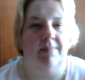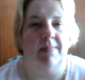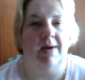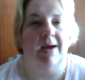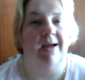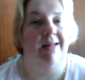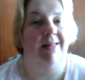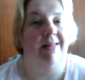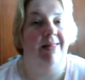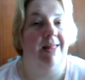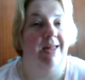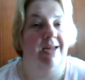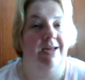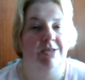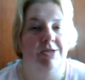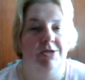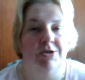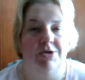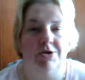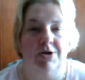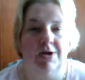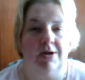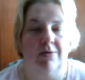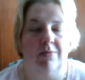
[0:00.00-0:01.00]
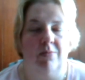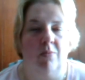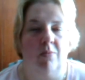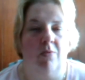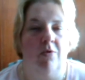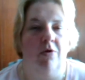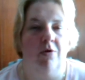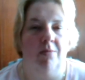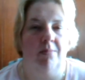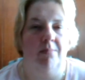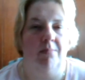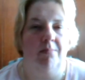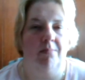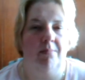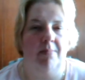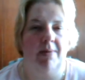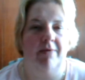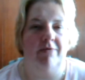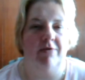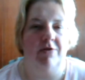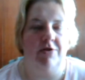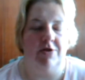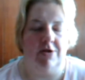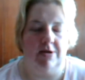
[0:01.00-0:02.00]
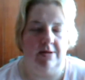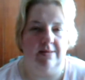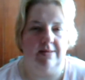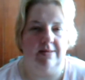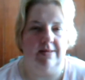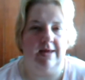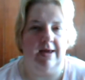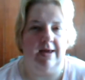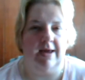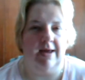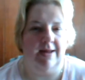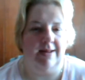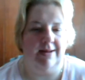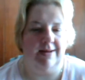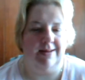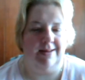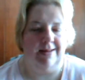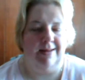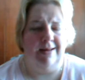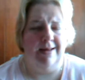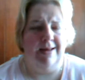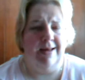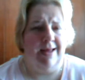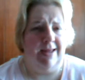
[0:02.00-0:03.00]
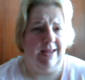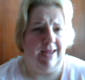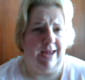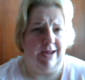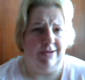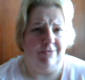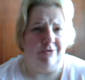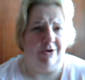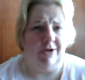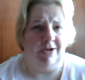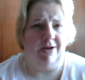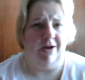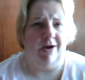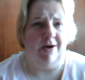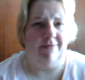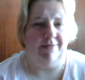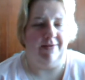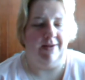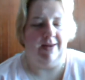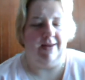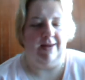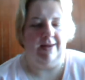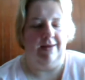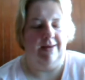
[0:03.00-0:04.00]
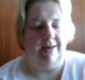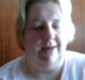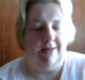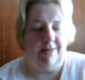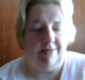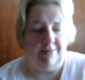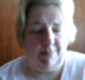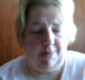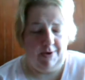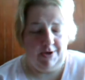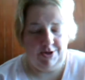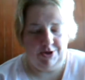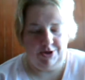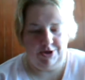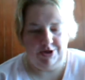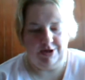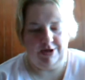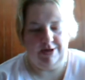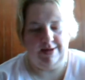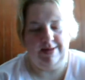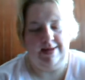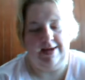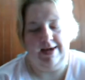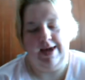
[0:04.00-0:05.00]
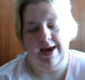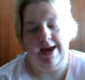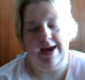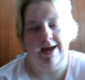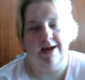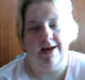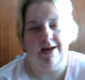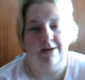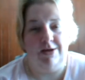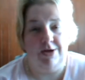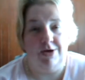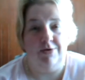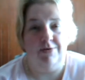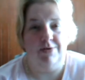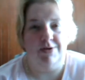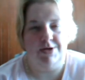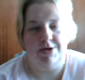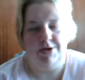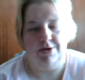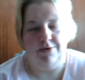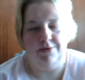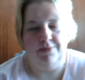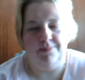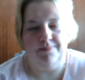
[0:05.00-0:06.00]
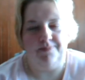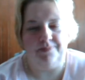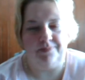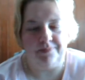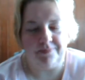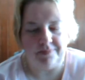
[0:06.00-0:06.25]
I like to drink warm beverages and can't drink coffee as much as I used to